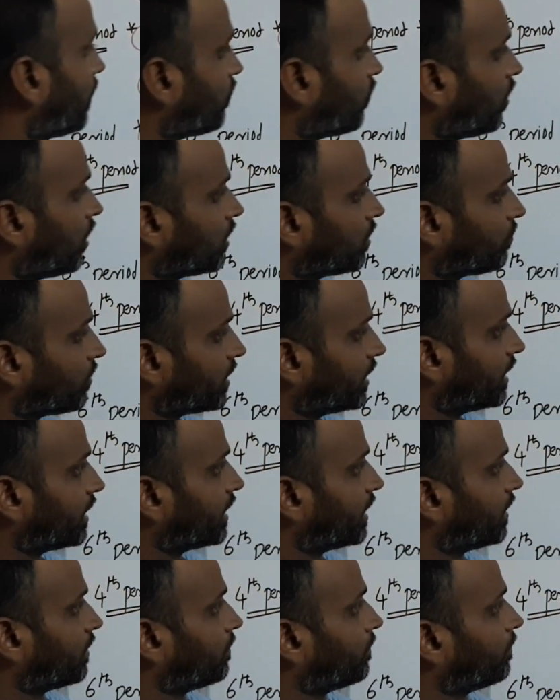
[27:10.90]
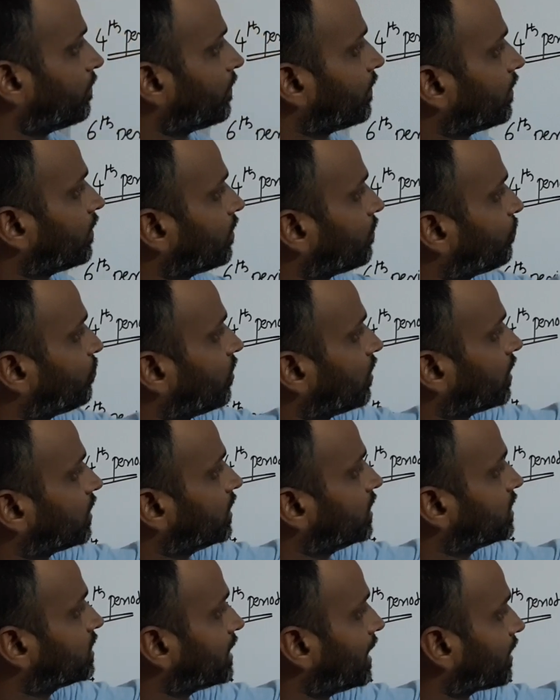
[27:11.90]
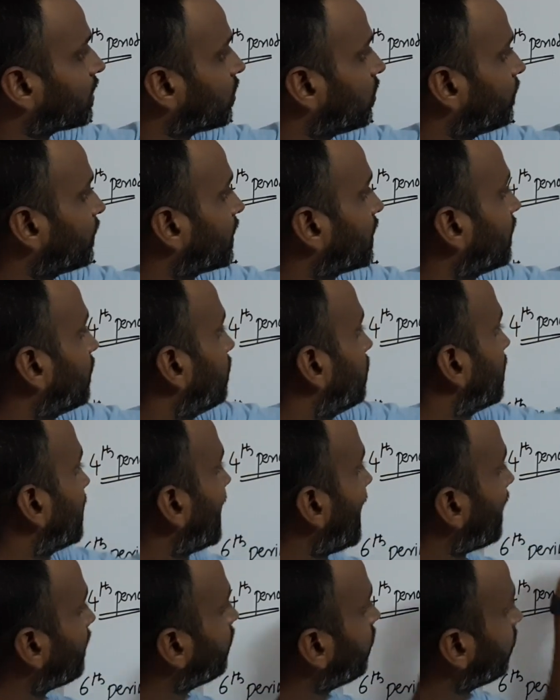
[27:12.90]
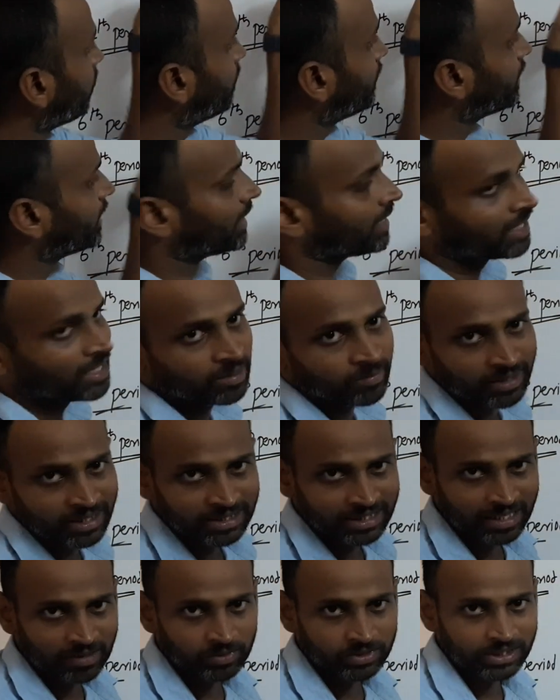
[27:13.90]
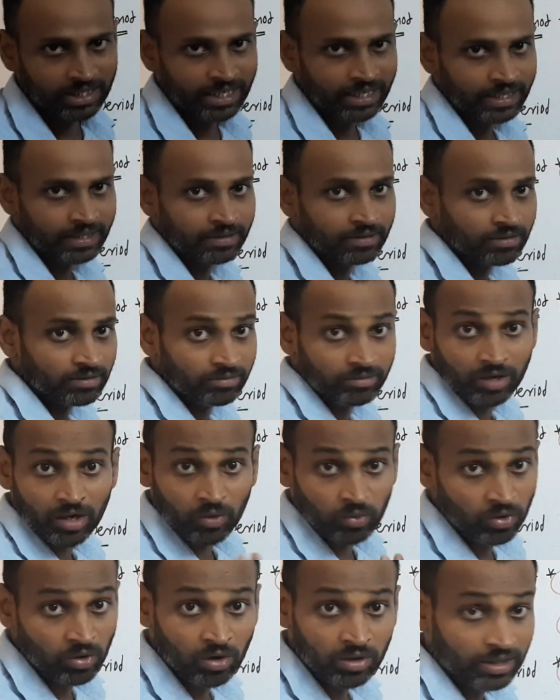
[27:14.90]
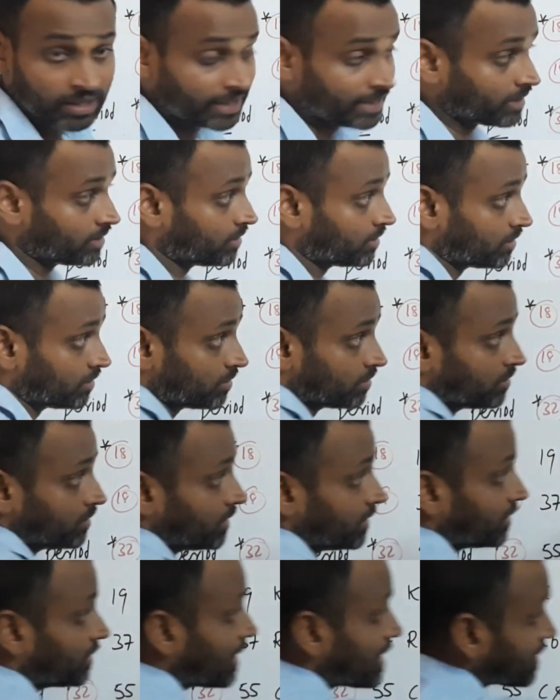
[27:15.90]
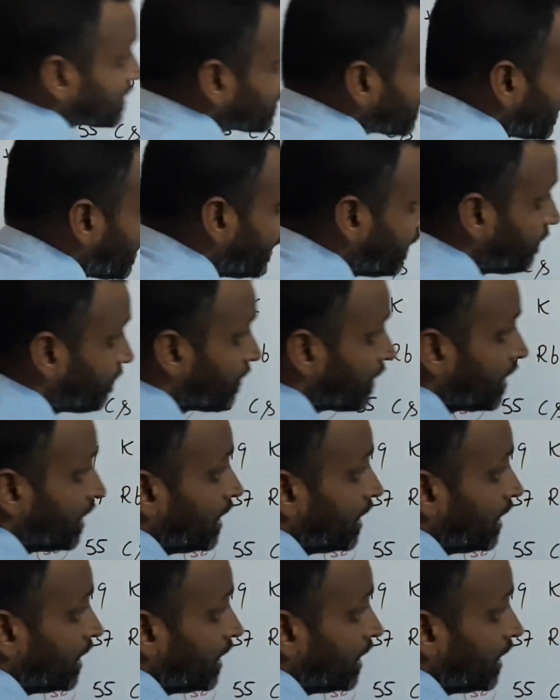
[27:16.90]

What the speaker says: want for yttrium, for this atomic number, above period elements I was added. Now not like that. In that side,